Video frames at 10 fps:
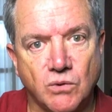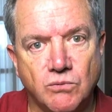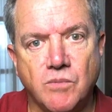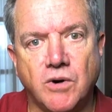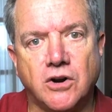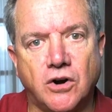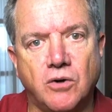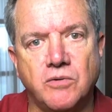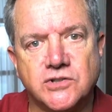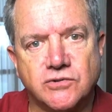we want to
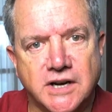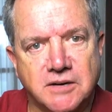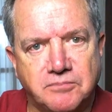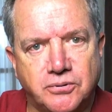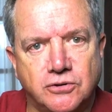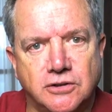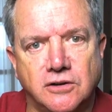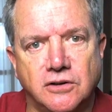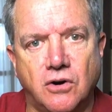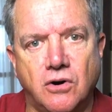always try and
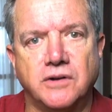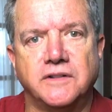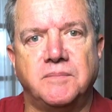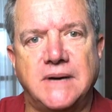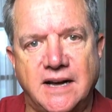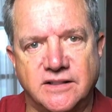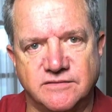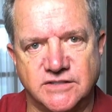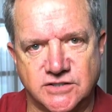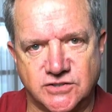pull along the path
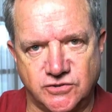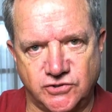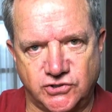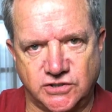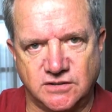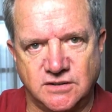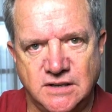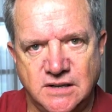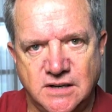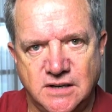of insertion,
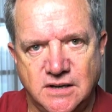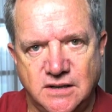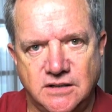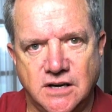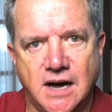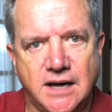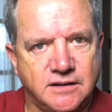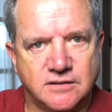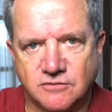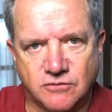
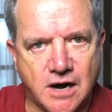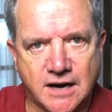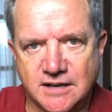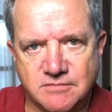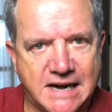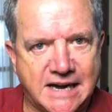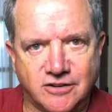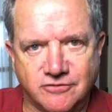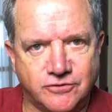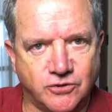not rock it back
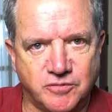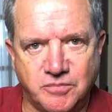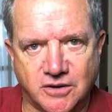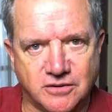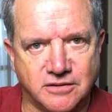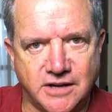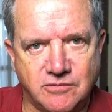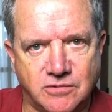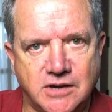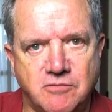and forth
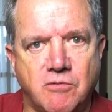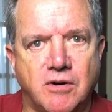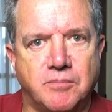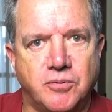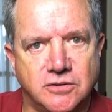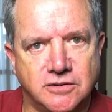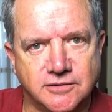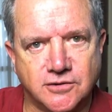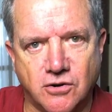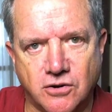buccolingually. We want to pull
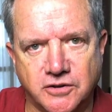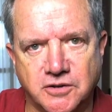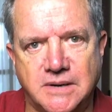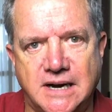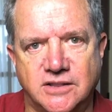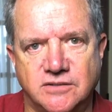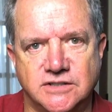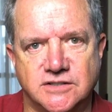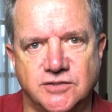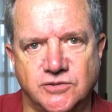along the path of
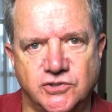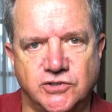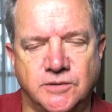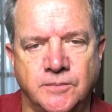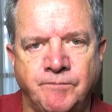insertion.